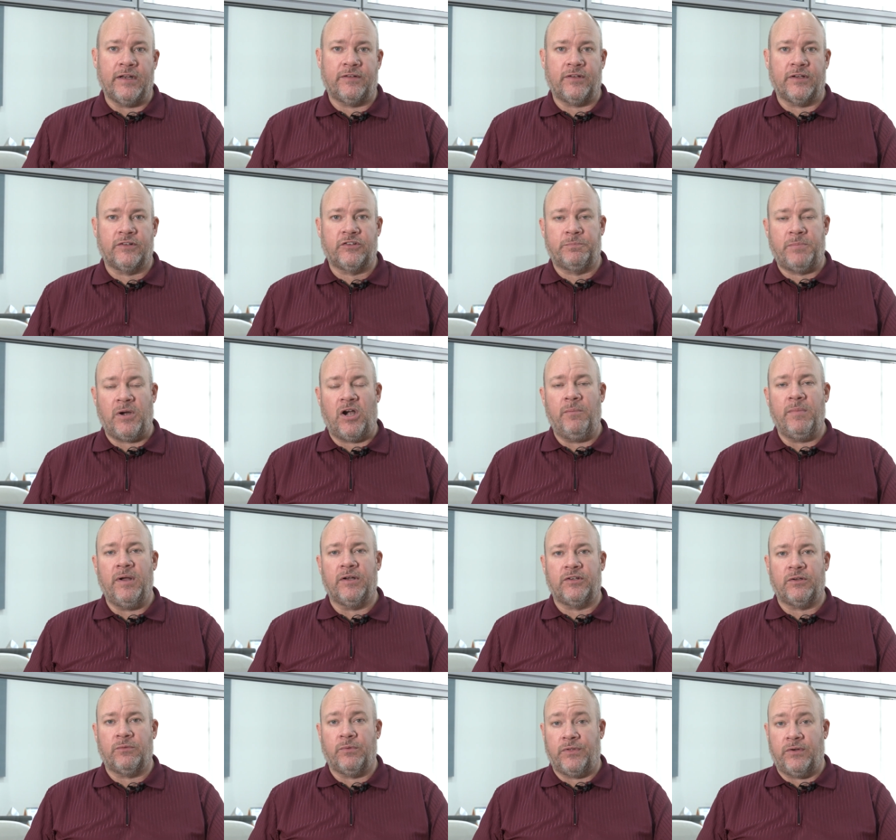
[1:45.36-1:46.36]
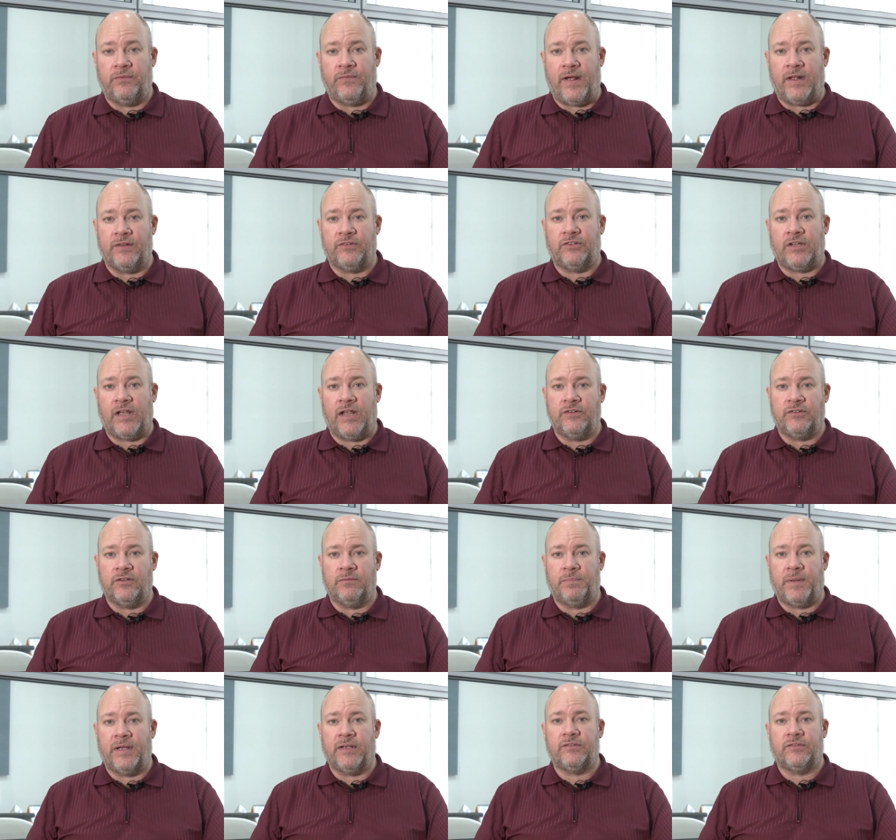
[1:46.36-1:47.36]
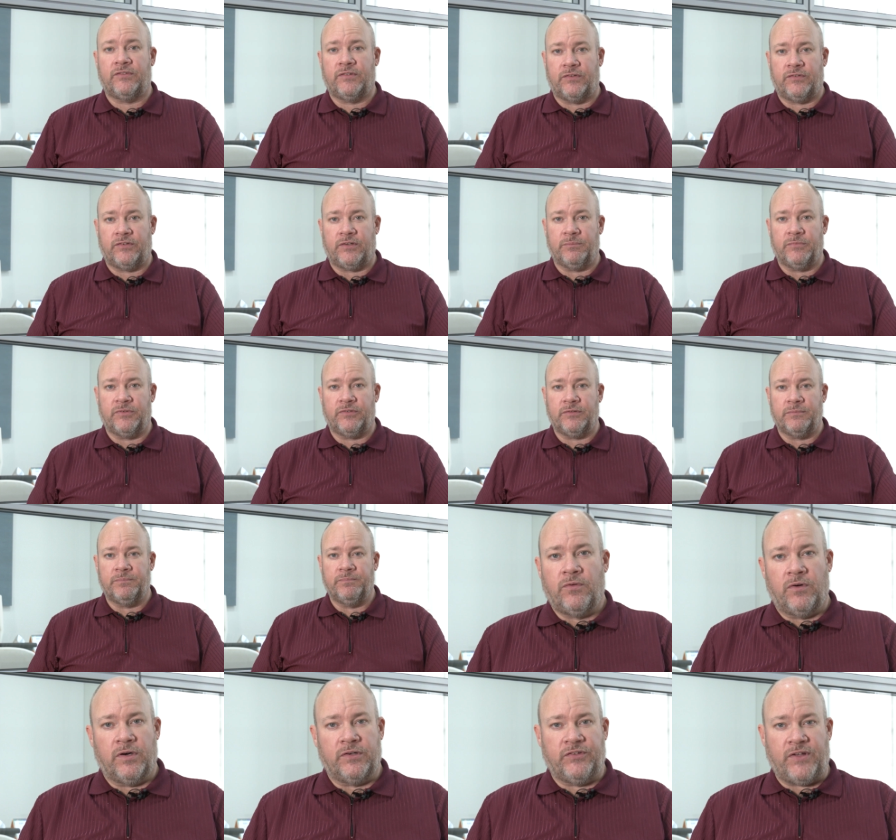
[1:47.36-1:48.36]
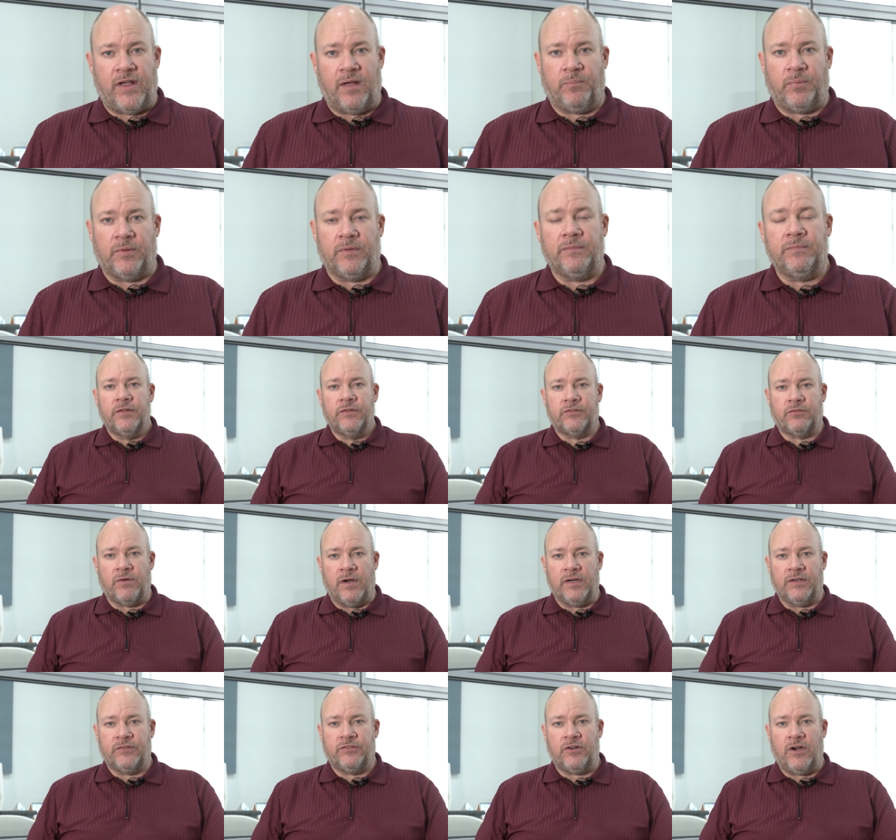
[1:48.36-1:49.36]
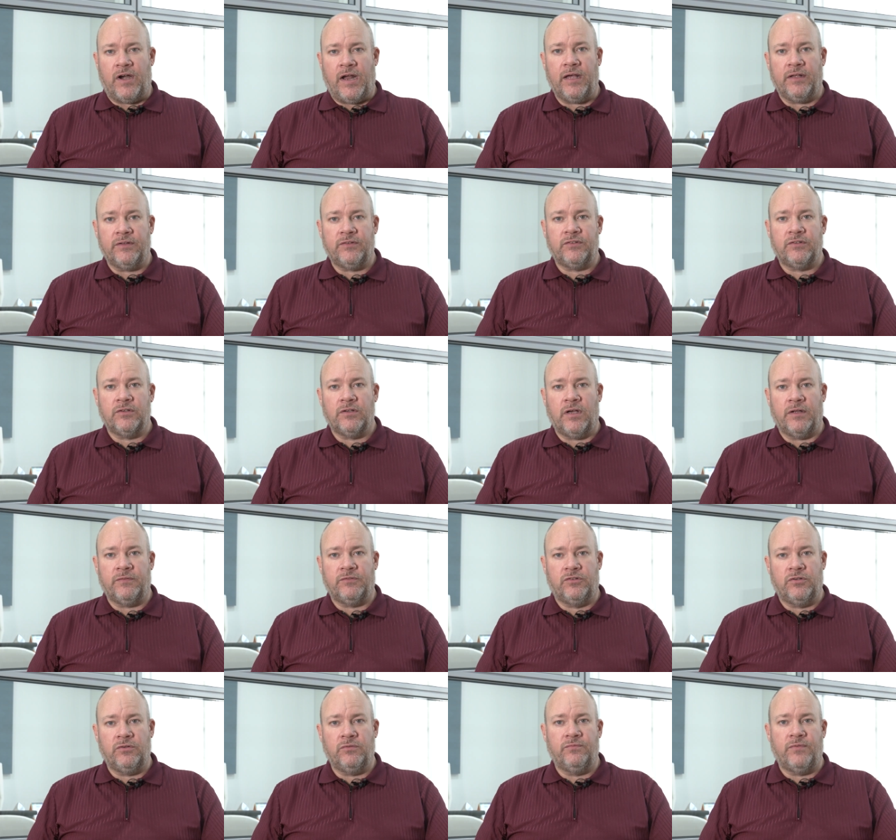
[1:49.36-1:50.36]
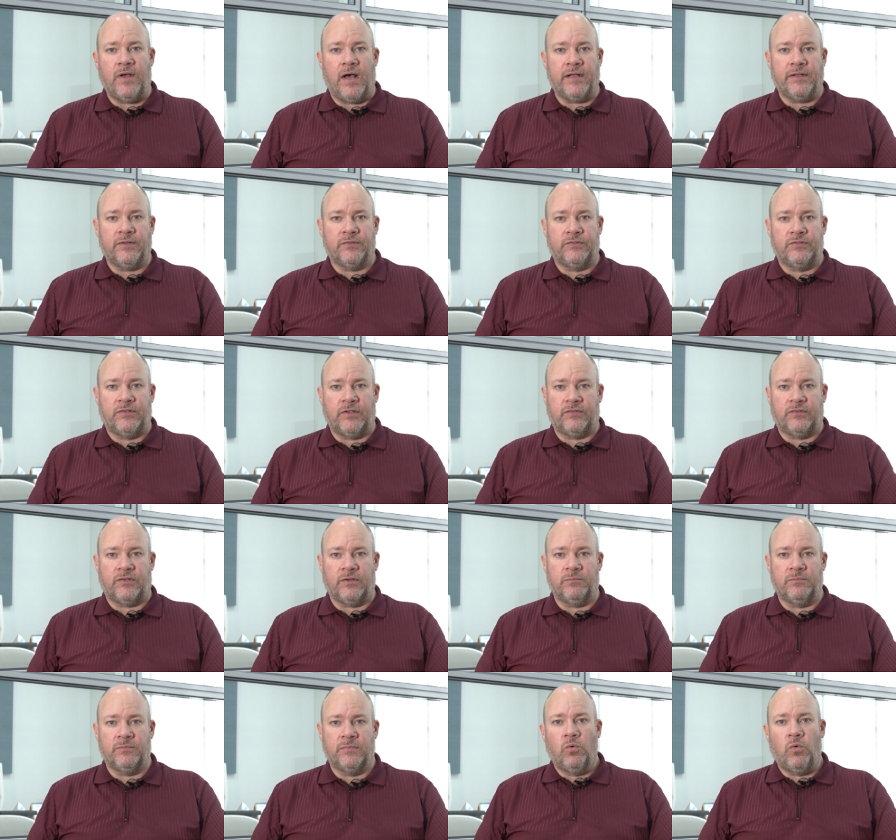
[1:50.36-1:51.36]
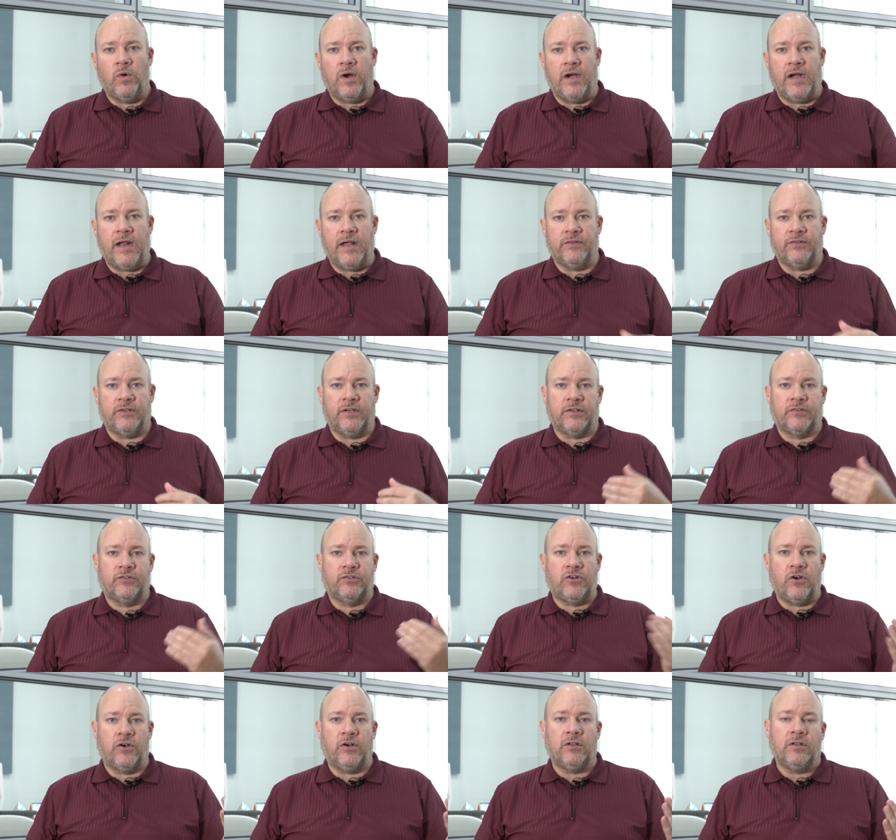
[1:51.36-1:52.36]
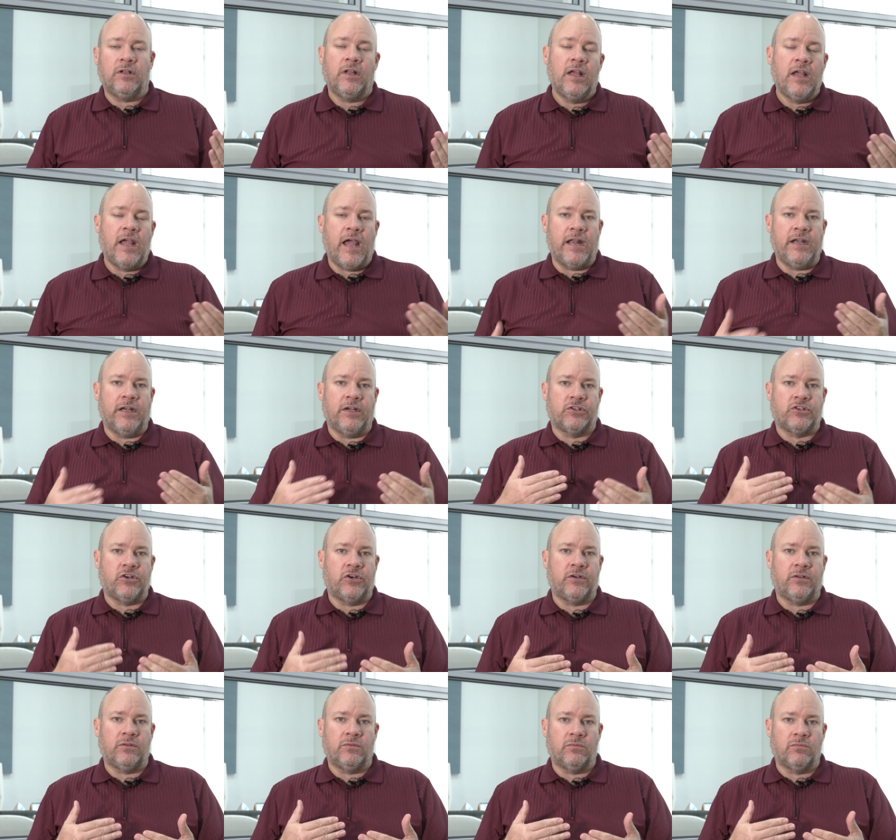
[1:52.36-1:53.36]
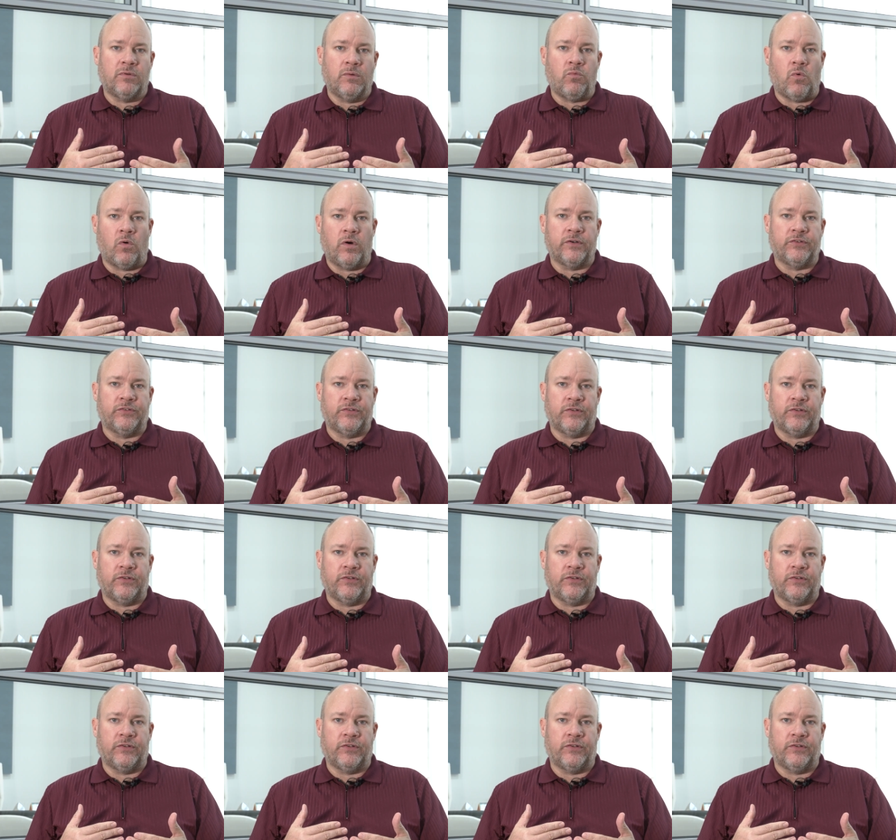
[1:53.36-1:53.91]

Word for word: at experimenting with advanced agent-based systems. For example, Serenity star has a two-value system where it has an external and internal reward